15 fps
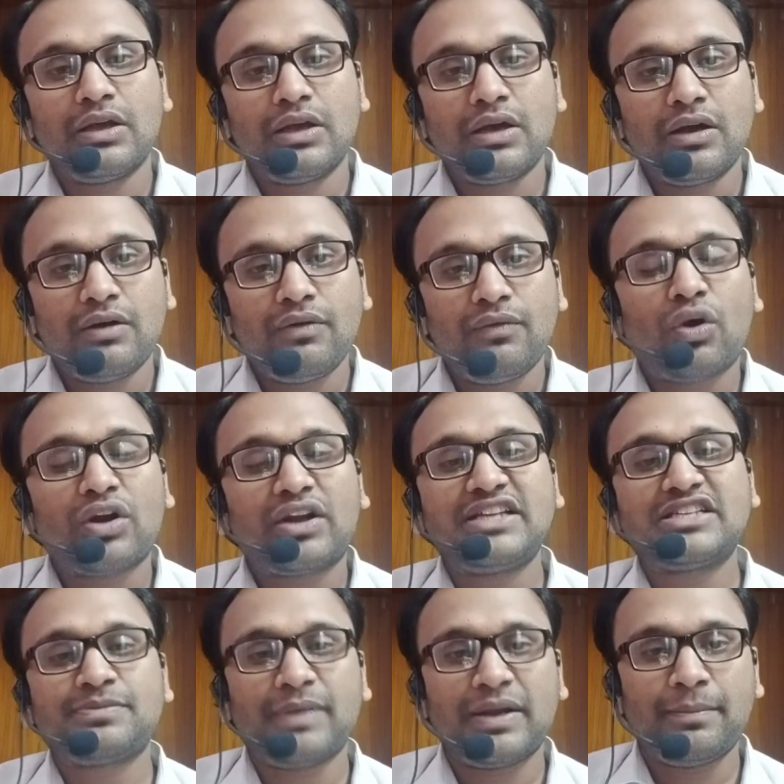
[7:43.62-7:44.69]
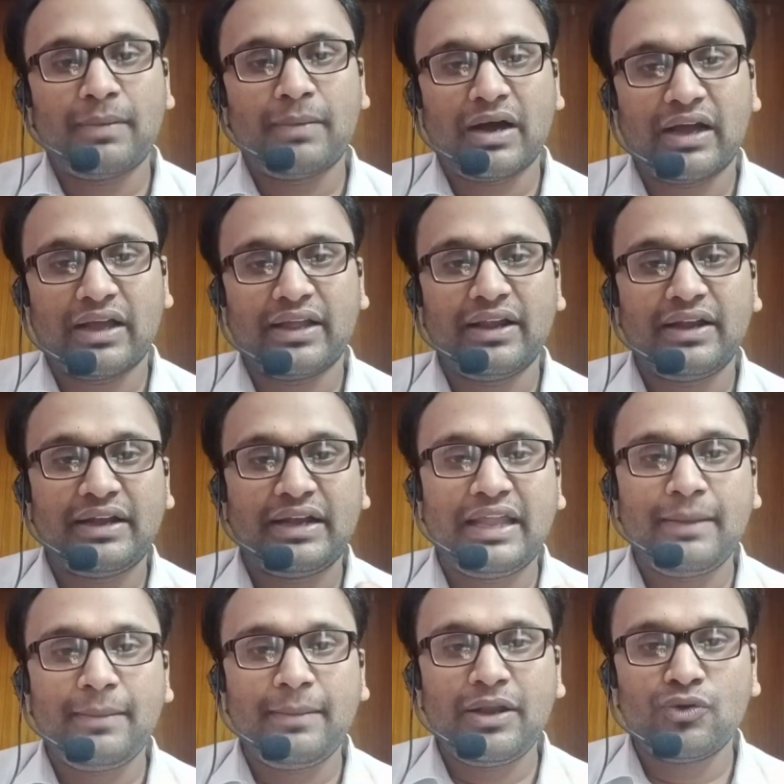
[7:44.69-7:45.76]
What is meant by
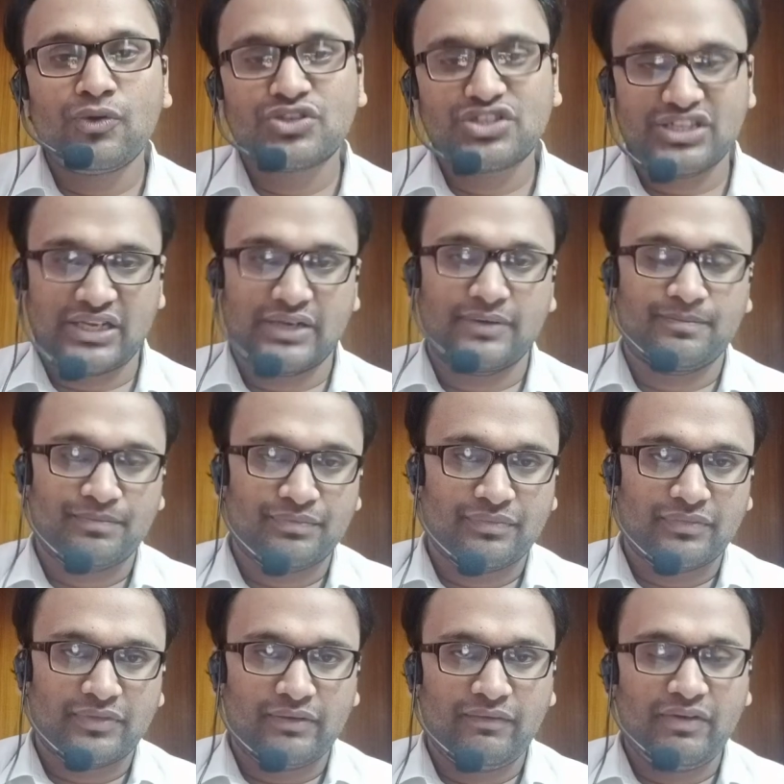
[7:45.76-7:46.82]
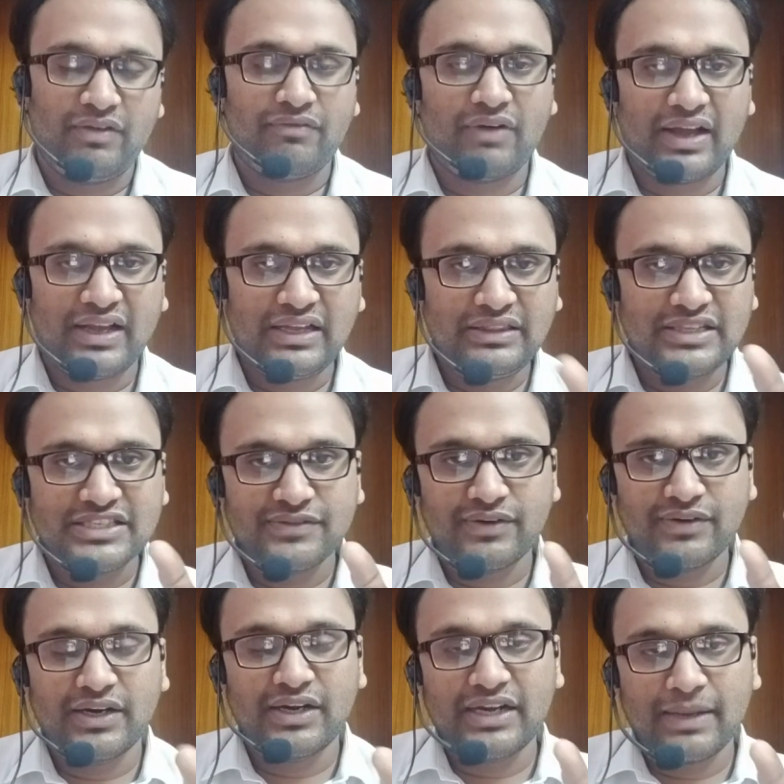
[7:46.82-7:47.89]
diminution? We find this
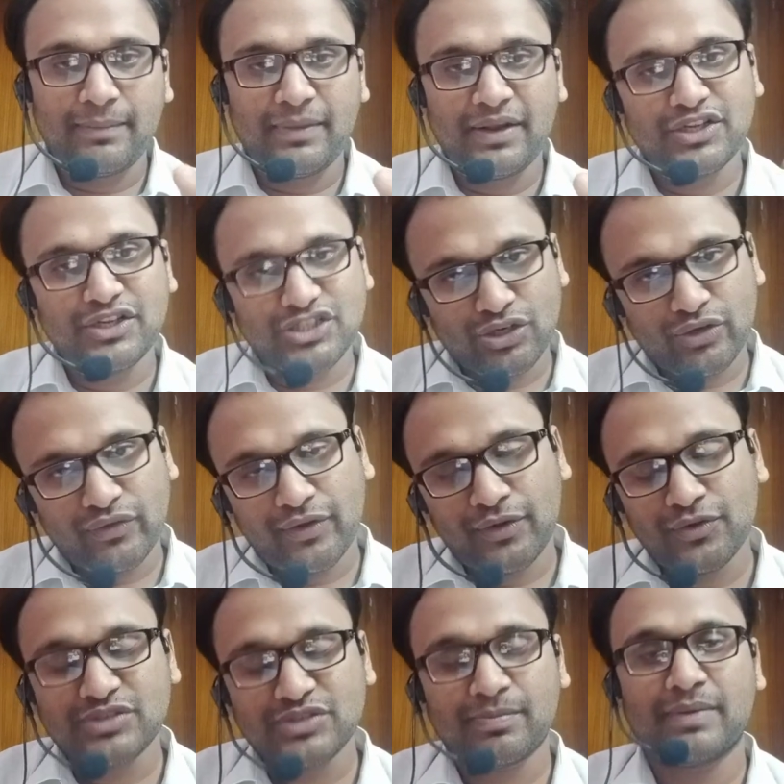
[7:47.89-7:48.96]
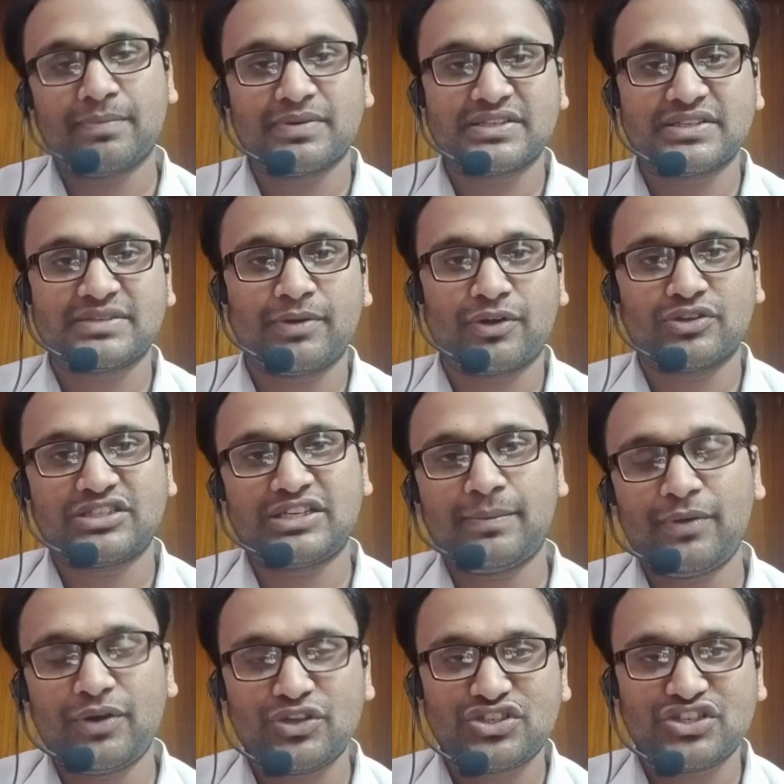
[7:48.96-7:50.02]
word diminution in the newspapers because
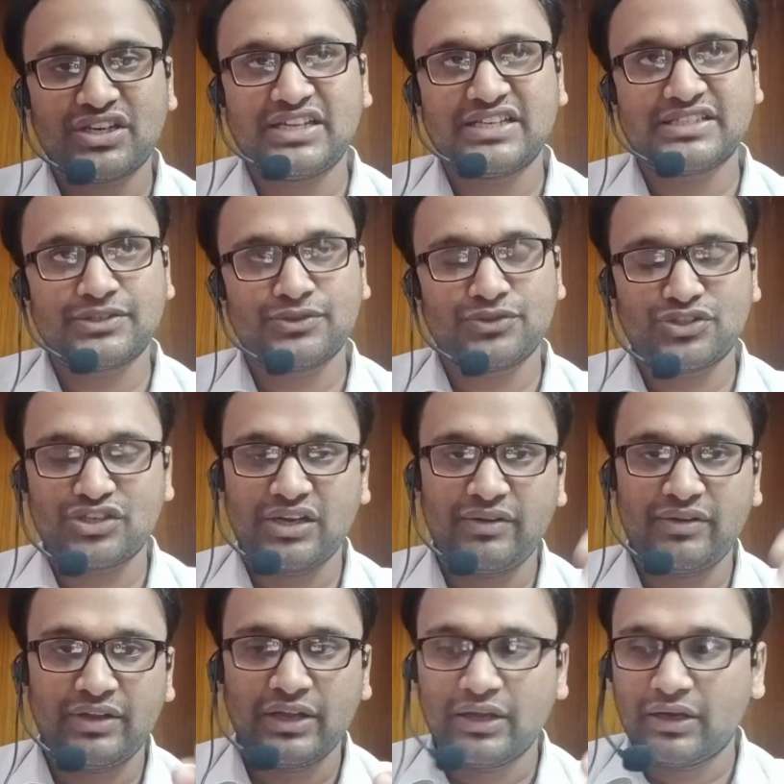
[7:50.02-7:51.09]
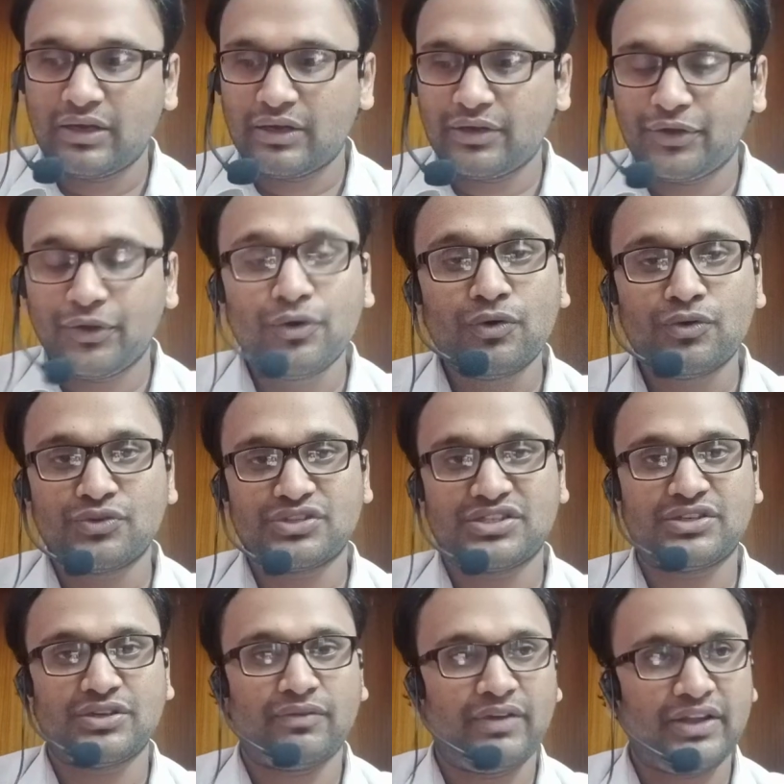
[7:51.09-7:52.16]
diminution is usually used
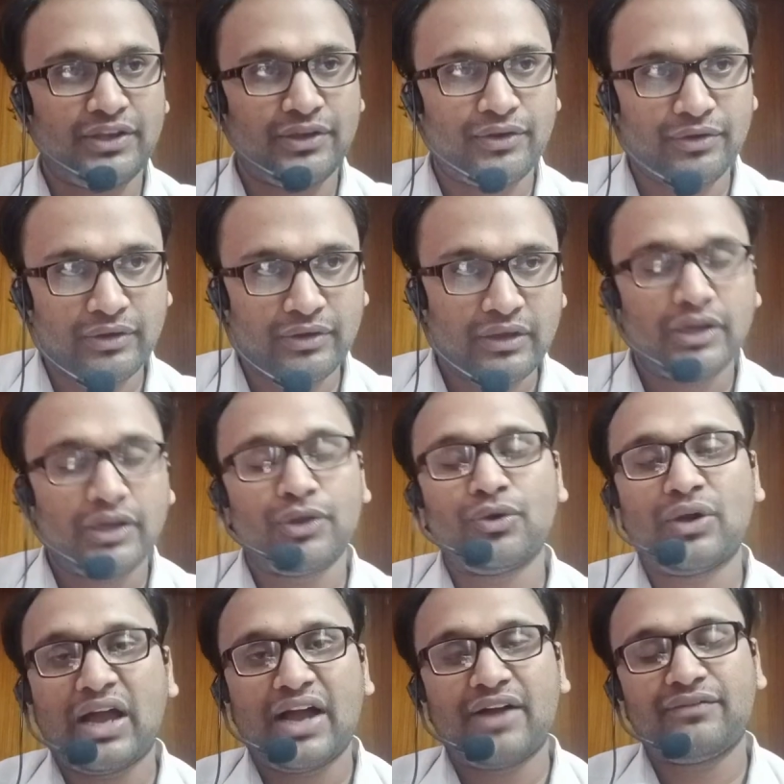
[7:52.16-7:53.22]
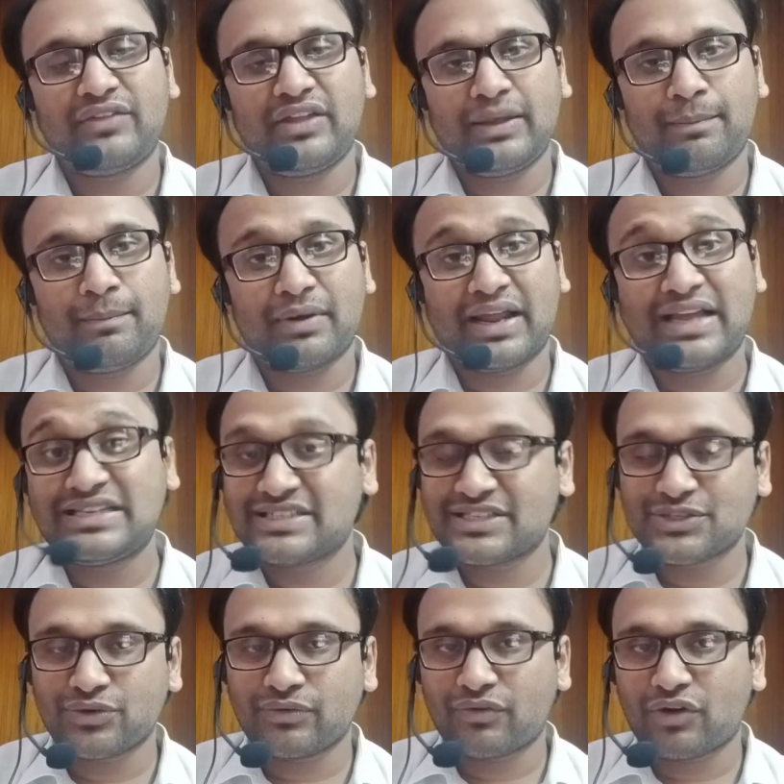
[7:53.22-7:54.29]
when you have the
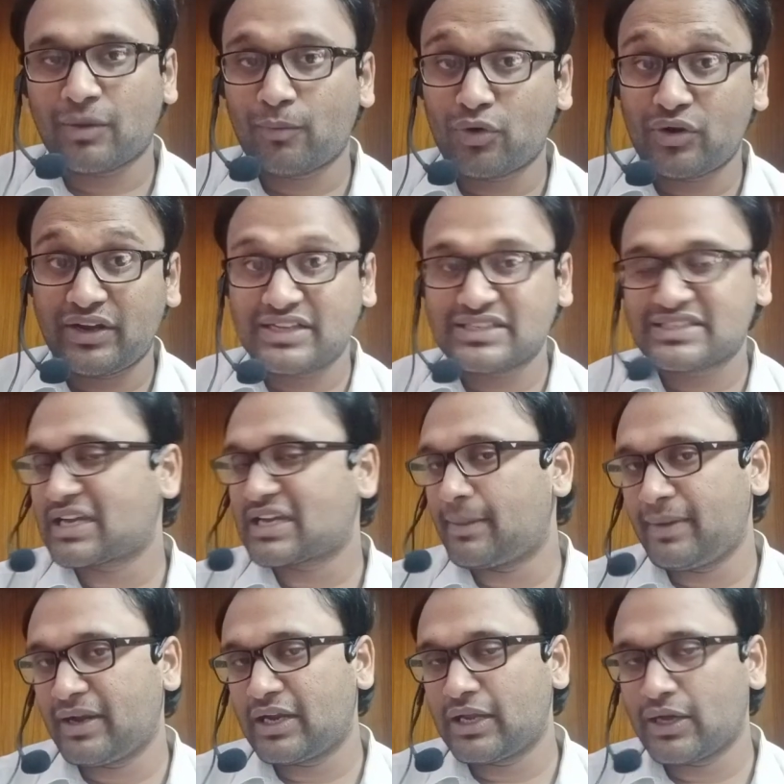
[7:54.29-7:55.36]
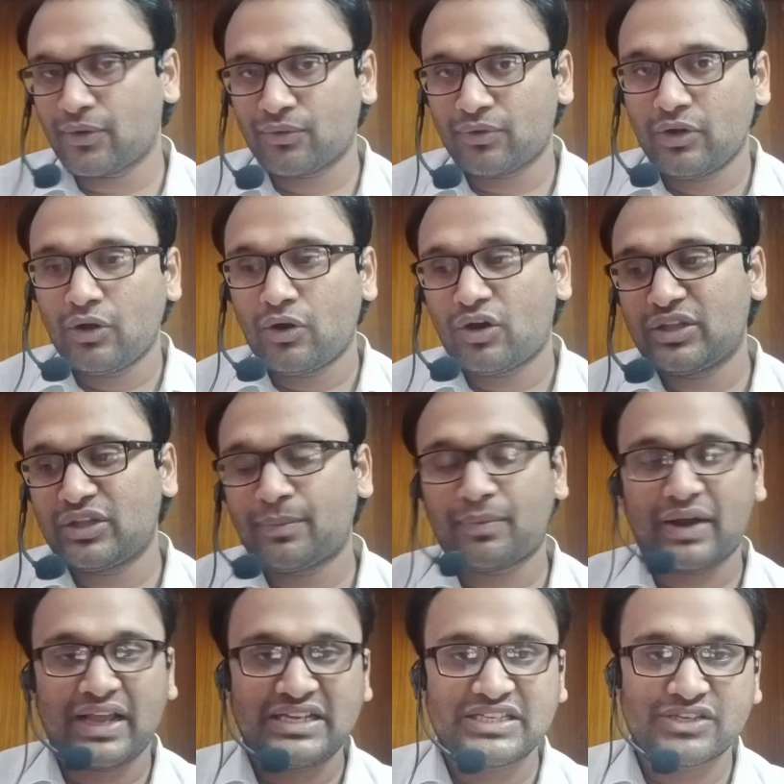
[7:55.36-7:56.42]
prices of commodities coming down or the
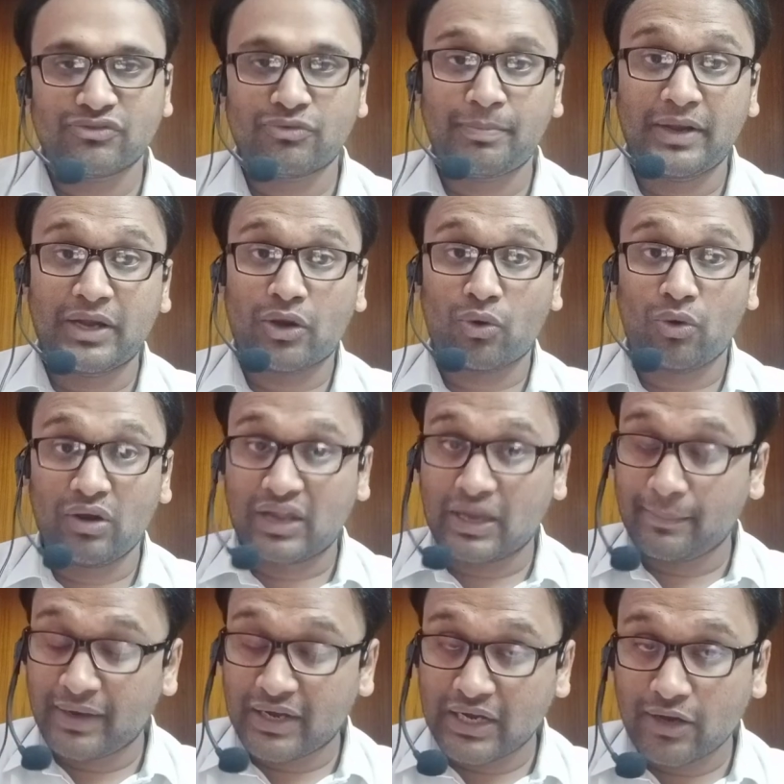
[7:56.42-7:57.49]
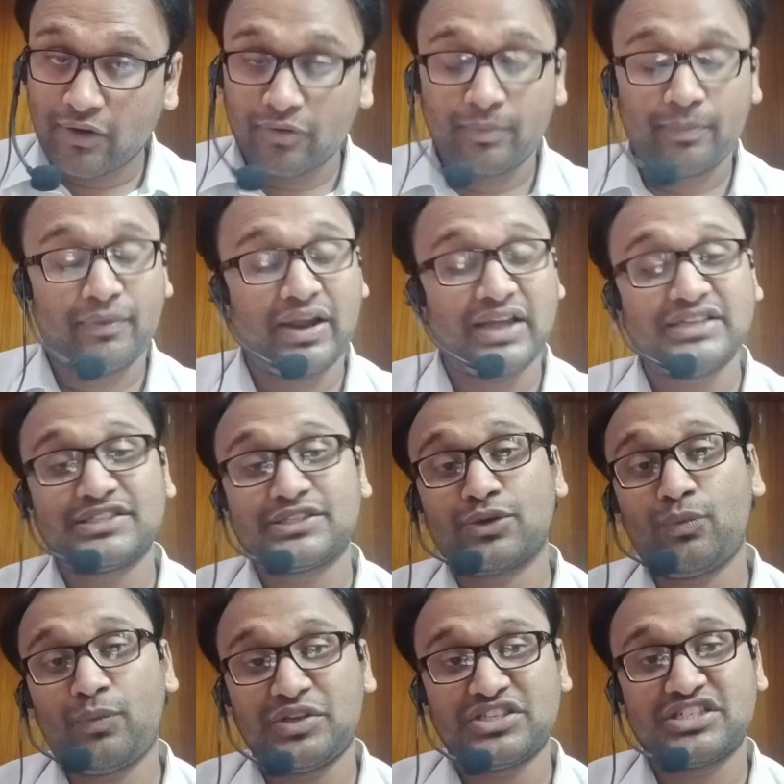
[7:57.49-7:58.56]
price of petrol coming down, price
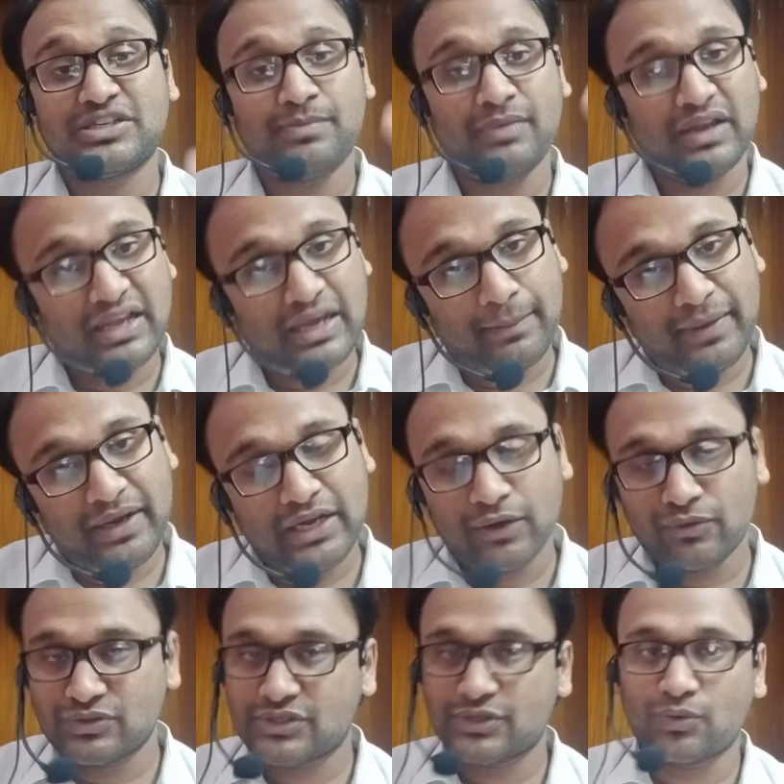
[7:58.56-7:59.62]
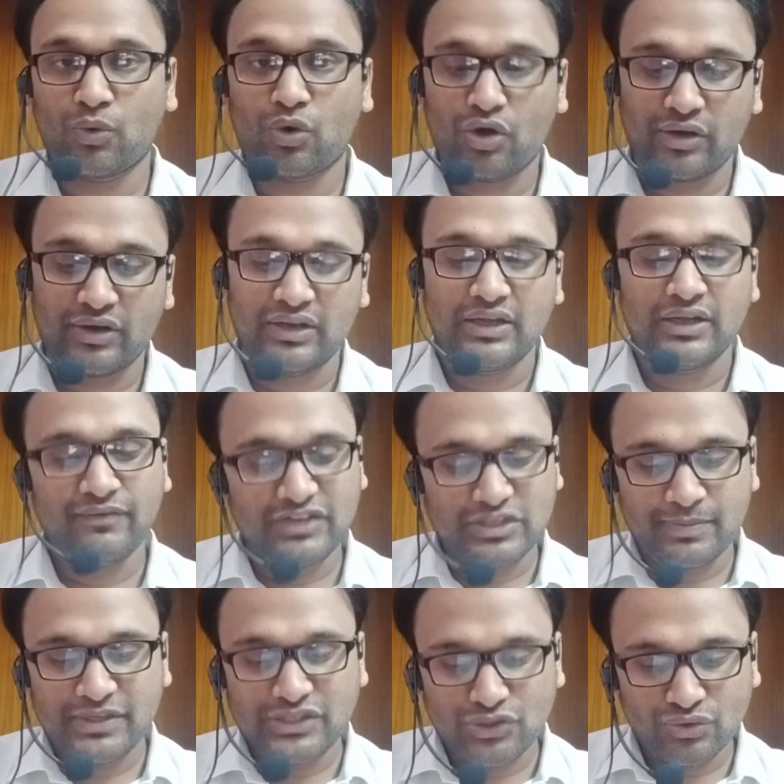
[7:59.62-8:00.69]
of vegetable coming down, so on,
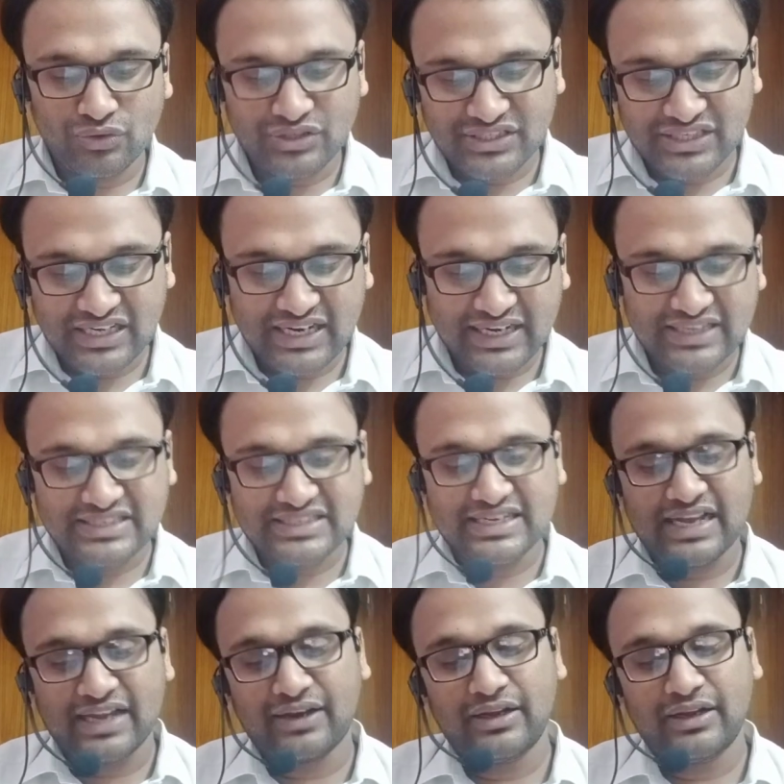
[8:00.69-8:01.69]
which means you easily understand